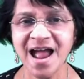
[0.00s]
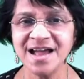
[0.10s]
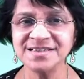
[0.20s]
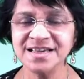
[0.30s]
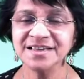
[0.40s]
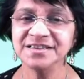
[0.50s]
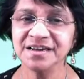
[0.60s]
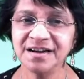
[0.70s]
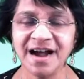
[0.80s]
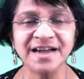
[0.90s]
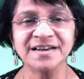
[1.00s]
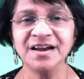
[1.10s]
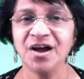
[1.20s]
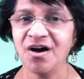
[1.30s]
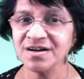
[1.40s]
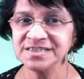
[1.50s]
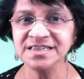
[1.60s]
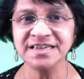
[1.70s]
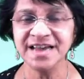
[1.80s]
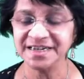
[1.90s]
has the chiral
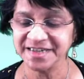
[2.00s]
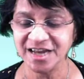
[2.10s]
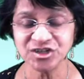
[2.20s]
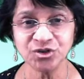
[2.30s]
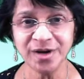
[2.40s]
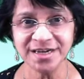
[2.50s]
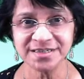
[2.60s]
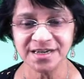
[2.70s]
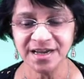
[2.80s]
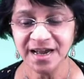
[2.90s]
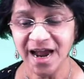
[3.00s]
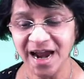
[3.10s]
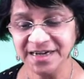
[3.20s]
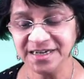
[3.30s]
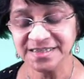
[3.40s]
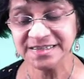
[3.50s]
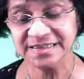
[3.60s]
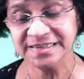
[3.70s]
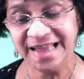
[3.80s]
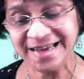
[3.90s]
auxiliary attached to it. And the
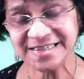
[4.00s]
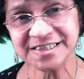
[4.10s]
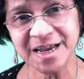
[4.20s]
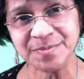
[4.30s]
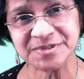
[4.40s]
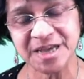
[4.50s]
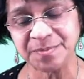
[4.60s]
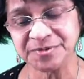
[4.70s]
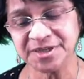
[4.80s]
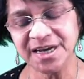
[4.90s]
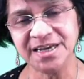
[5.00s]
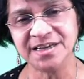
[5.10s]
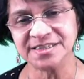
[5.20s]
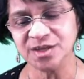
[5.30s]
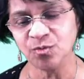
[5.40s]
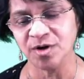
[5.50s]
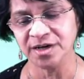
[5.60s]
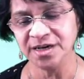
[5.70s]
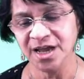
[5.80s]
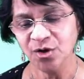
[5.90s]
next step, step 3, is the
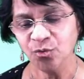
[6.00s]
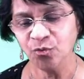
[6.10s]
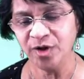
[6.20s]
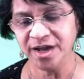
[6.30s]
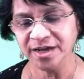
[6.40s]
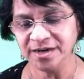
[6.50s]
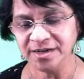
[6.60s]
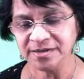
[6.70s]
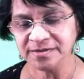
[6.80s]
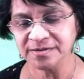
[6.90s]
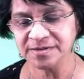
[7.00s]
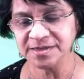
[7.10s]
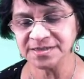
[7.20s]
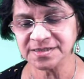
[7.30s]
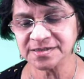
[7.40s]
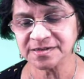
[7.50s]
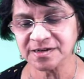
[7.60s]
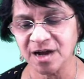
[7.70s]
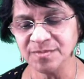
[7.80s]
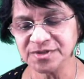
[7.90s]
one where
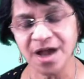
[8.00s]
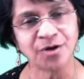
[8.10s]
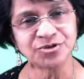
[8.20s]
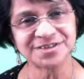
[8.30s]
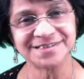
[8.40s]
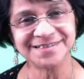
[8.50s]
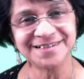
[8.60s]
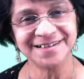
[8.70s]
this comes out,